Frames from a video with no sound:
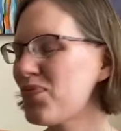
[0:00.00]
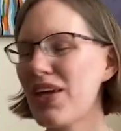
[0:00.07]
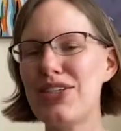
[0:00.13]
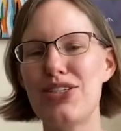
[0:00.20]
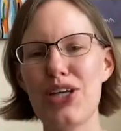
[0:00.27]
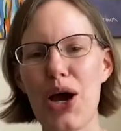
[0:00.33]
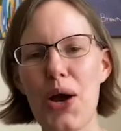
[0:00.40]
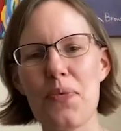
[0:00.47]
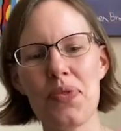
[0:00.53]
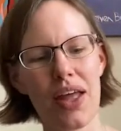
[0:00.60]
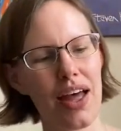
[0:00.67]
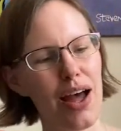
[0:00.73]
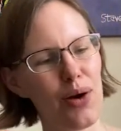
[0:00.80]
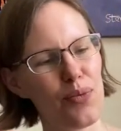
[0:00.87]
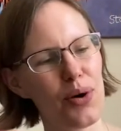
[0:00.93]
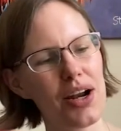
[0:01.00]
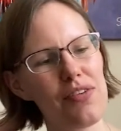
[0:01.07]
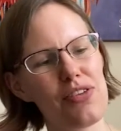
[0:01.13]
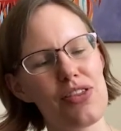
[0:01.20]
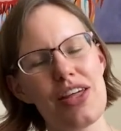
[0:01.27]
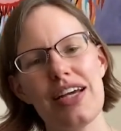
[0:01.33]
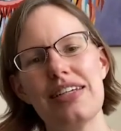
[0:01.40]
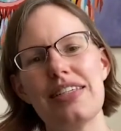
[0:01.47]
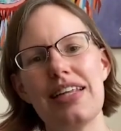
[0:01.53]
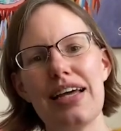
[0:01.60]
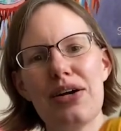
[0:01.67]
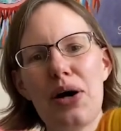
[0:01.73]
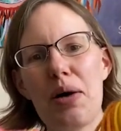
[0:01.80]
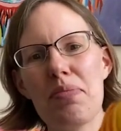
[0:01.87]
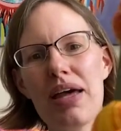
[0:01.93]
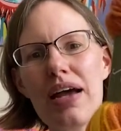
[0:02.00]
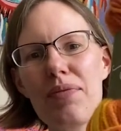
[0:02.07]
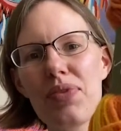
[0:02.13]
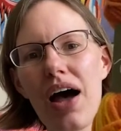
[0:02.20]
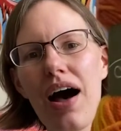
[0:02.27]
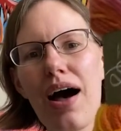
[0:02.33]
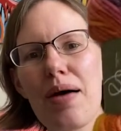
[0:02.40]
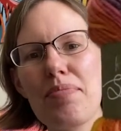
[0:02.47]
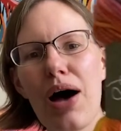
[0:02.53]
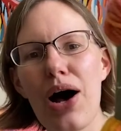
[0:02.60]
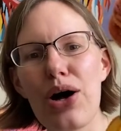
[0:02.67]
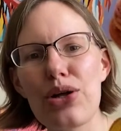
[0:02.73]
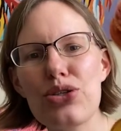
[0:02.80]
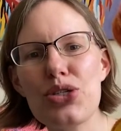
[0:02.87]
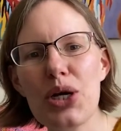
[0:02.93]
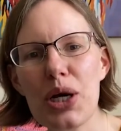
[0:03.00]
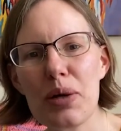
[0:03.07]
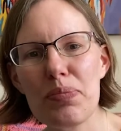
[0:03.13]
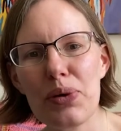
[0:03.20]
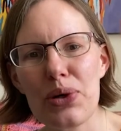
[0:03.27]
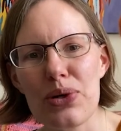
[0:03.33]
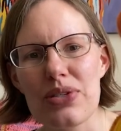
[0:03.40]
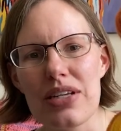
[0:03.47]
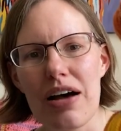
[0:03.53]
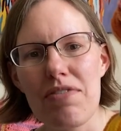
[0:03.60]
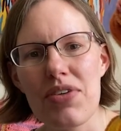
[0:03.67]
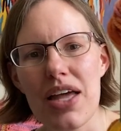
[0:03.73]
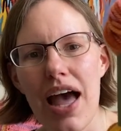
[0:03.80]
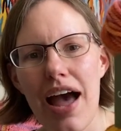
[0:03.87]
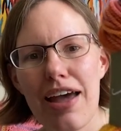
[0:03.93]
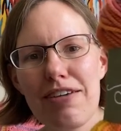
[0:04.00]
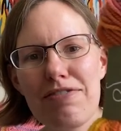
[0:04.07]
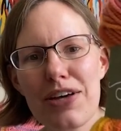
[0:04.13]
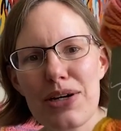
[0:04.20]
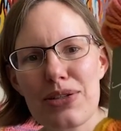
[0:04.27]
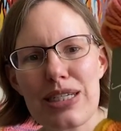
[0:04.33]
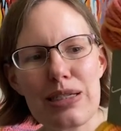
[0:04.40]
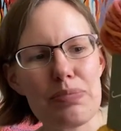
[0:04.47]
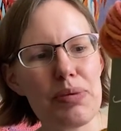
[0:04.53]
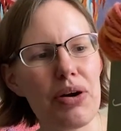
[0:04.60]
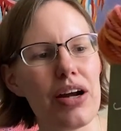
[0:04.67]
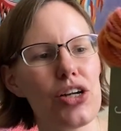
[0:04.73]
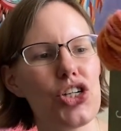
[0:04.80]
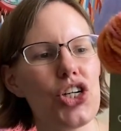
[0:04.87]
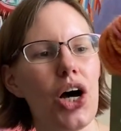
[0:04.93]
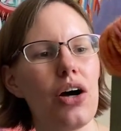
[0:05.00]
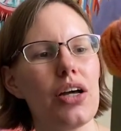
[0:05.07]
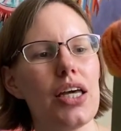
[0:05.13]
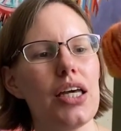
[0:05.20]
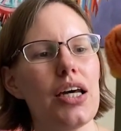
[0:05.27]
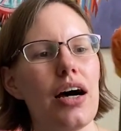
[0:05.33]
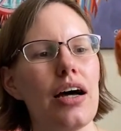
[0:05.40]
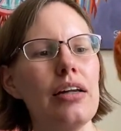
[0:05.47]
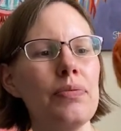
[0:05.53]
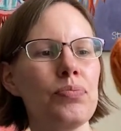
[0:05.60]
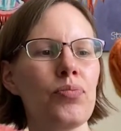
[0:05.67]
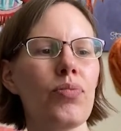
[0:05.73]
So one of the things that they got me are 2 balls of the Hayfield Spirit chunky yarn.